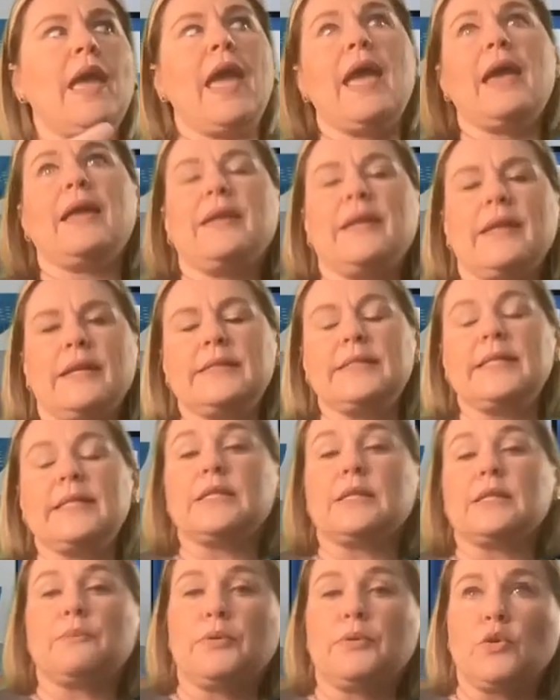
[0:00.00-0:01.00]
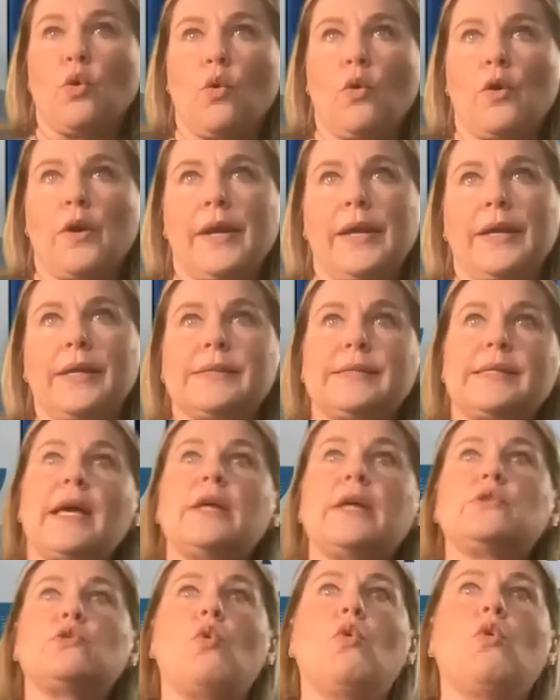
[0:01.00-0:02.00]
an anticipatory
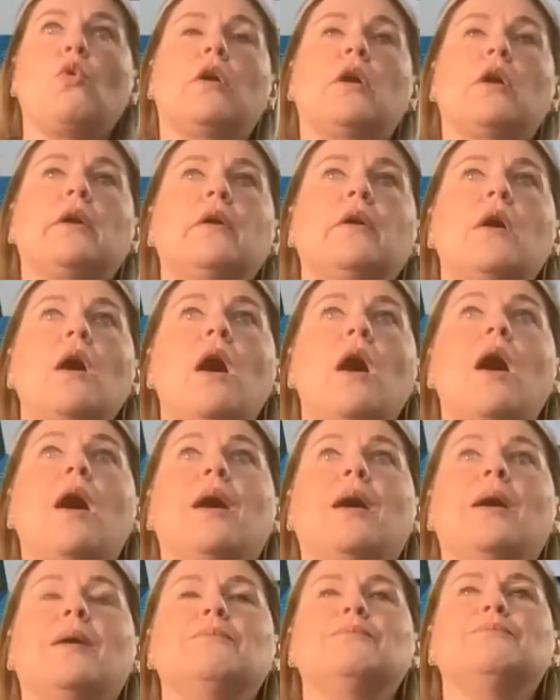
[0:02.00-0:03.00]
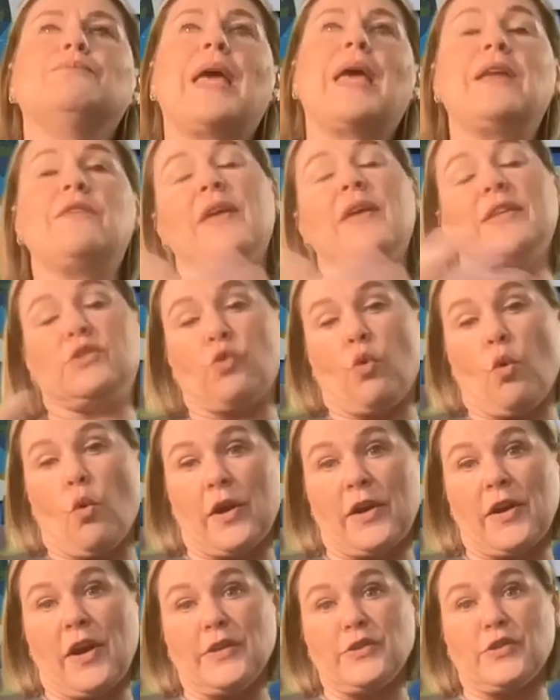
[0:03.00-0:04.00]
set or advanced
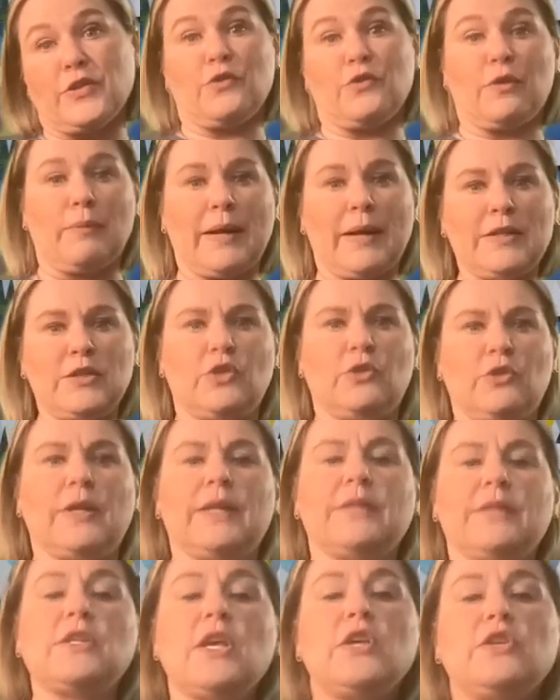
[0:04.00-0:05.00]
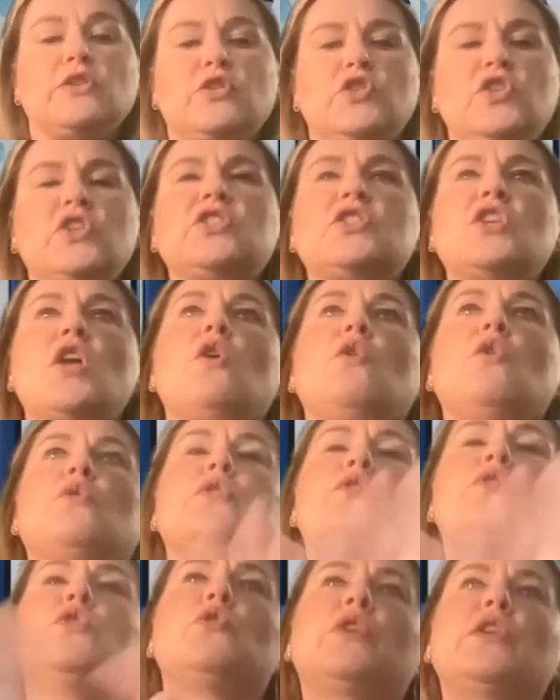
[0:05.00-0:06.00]
organizer for my students. So just know
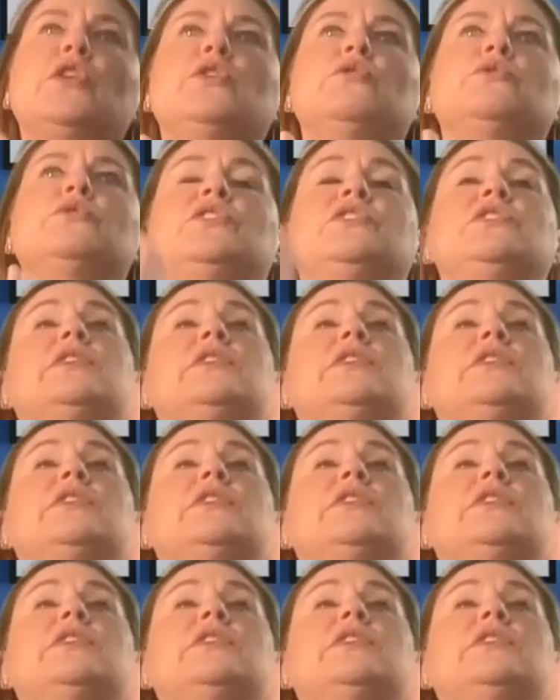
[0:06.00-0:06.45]
you can use